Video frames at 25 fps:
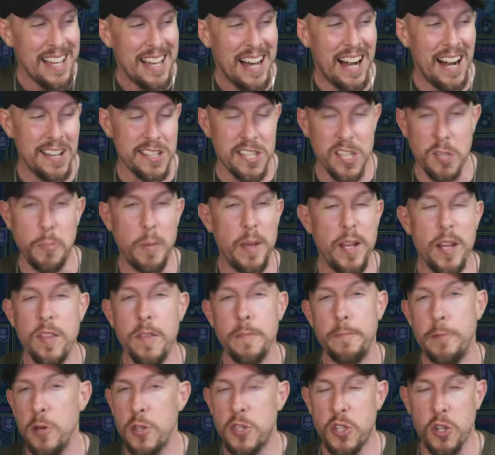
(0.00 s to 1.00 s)
Uh, speed on the
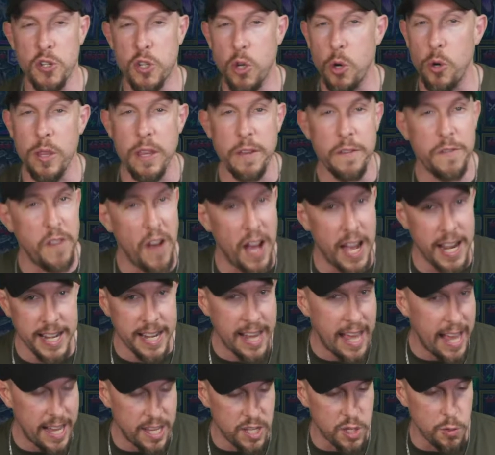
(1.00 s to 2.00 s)
boots are totally fine
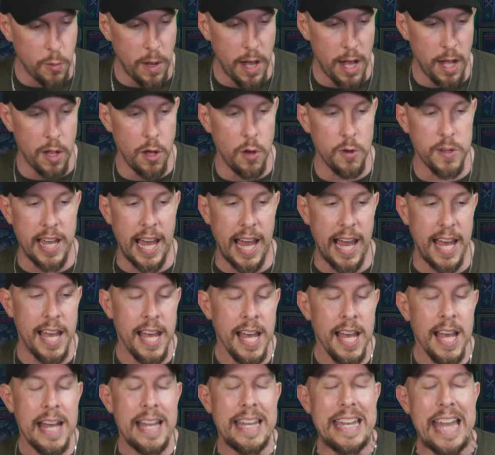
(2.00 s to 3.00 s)
as well, okay?
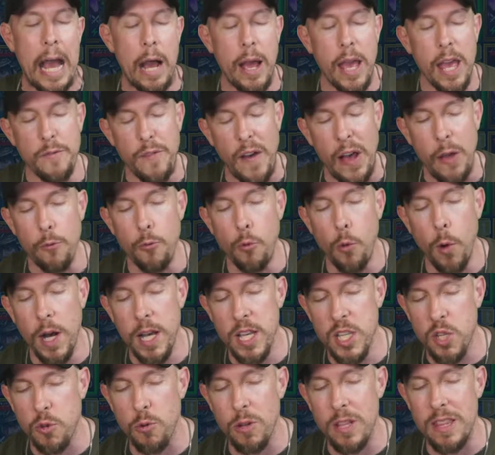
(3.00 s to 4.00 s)
Now, if I
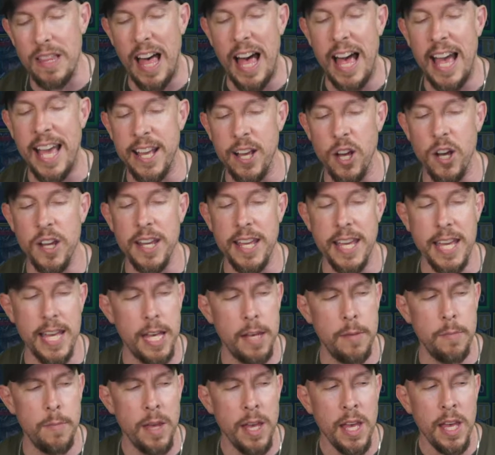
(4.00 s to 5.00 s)
was relying on
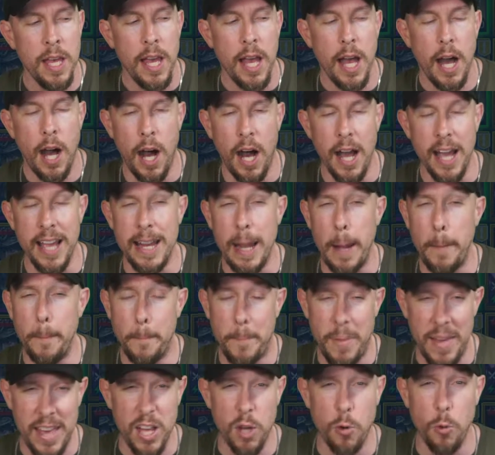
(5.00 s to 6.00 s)
him uh, in a
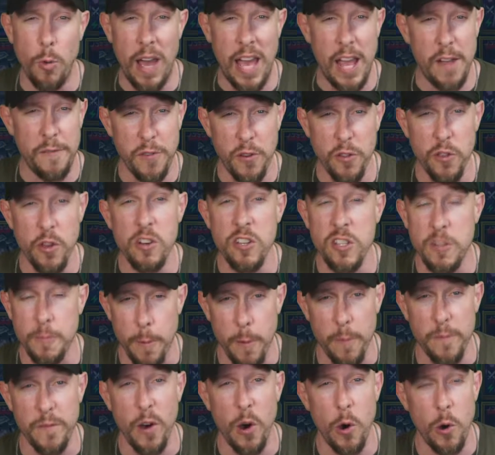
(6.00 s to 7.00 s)
big way for those
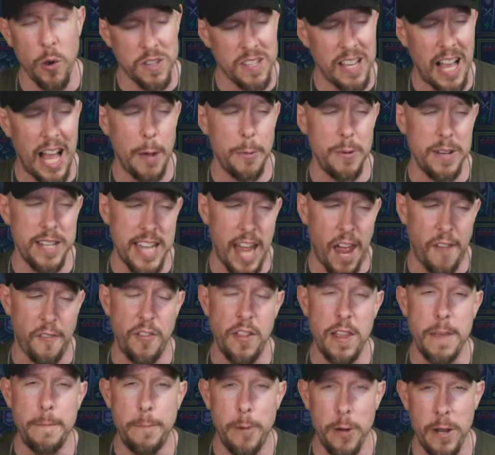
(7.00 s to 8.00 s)
provokes, I would
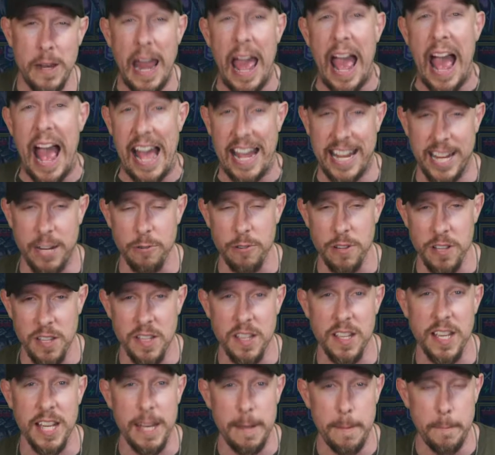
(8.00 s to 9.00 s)
definitely put an
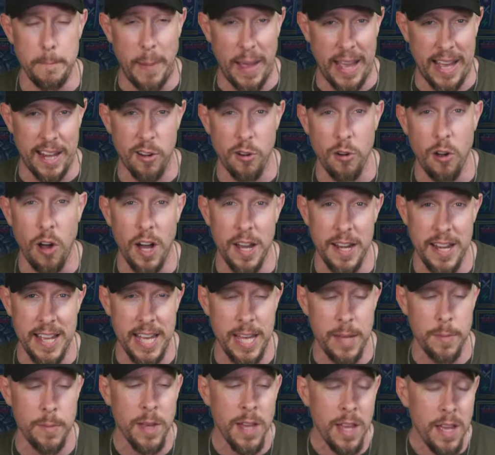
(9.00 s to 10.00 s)
accuracy banner on
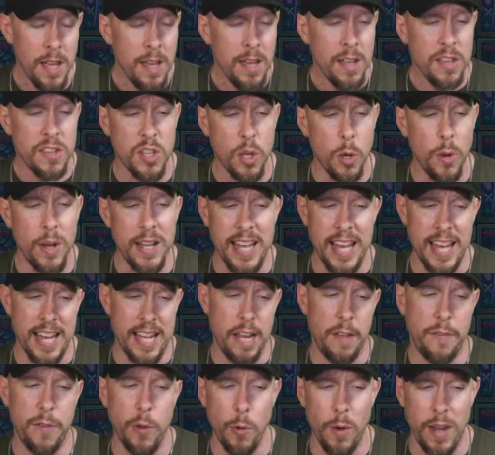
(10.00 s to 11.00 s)
him. So
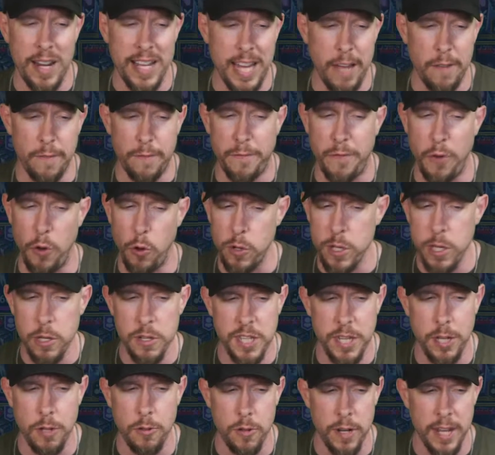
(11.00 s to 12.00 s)
again, if you want to get full
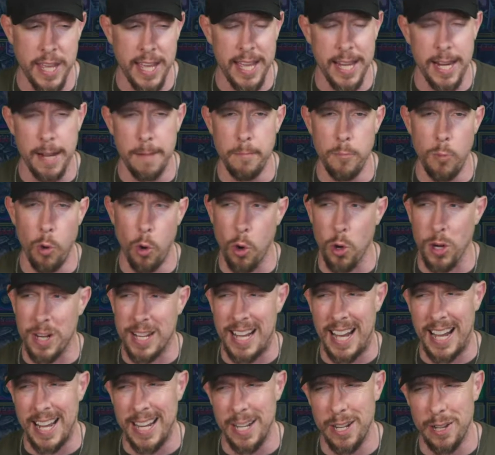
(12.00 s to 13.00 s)
utility in a more
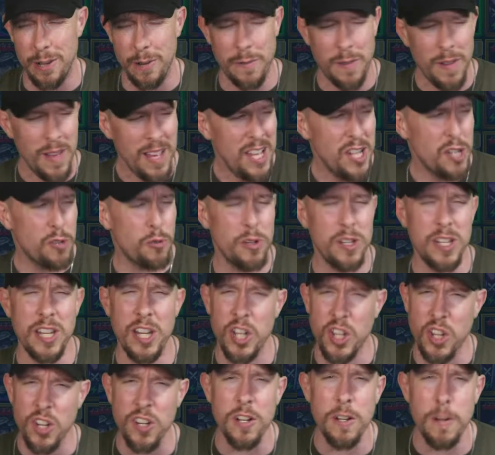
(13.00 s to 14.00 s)
kind of
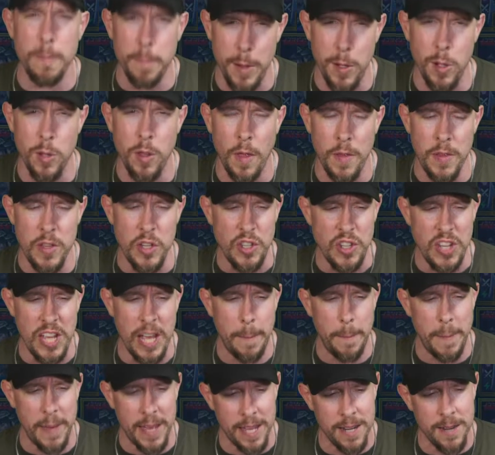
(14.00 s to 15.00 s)
traditional build on this
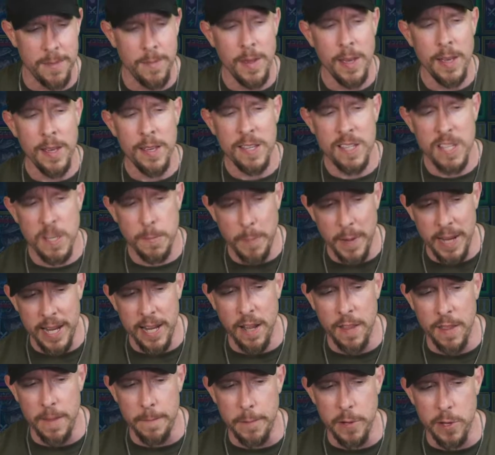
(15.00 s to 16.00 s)
champion, speed
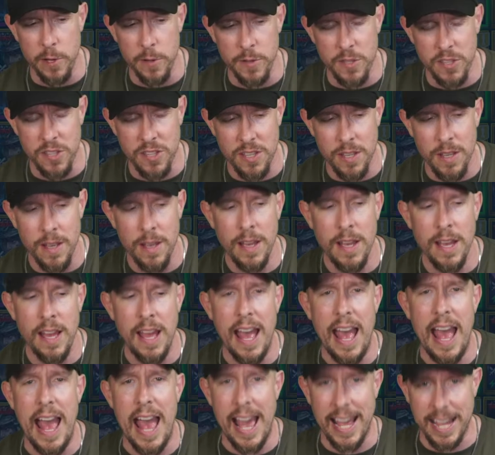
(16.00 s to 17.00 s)
on the boots,
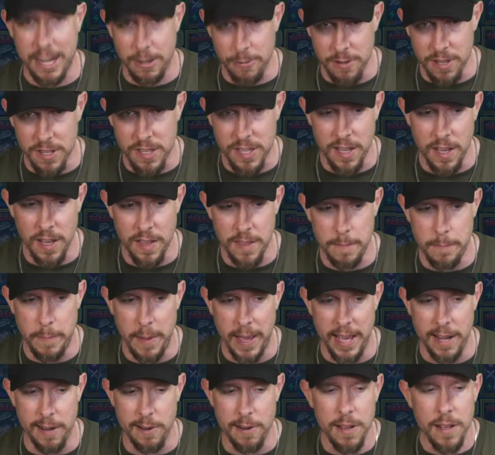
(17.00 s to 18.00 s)
accuracy on the
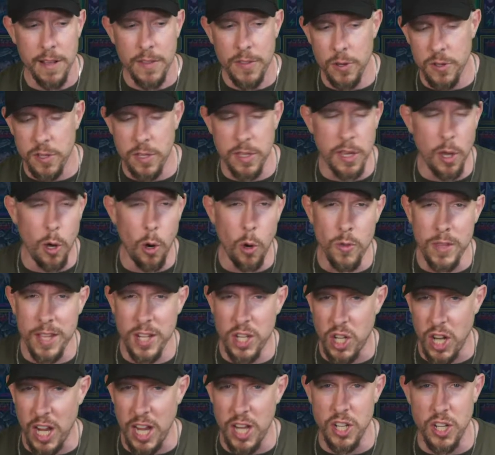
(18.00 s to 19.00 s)
banner. Those are the only
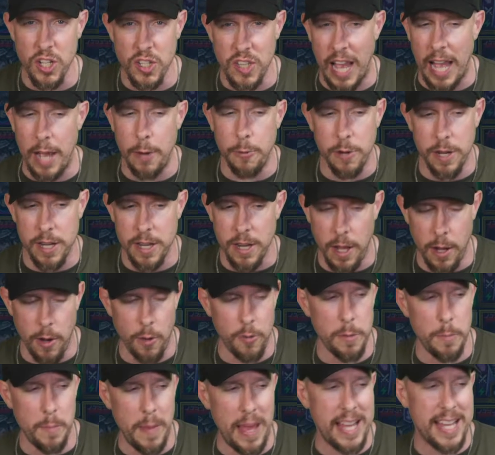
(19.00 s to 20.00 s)
changes I would I
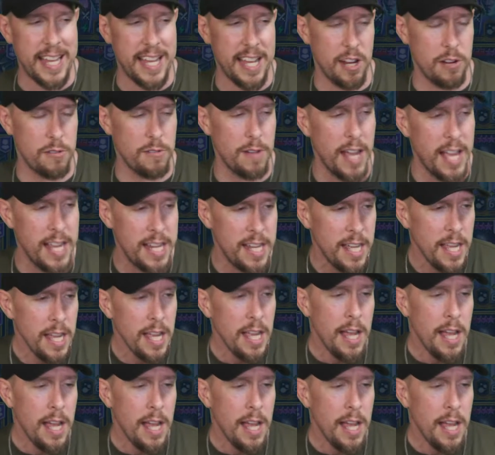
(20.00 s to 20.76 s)
would make here, right?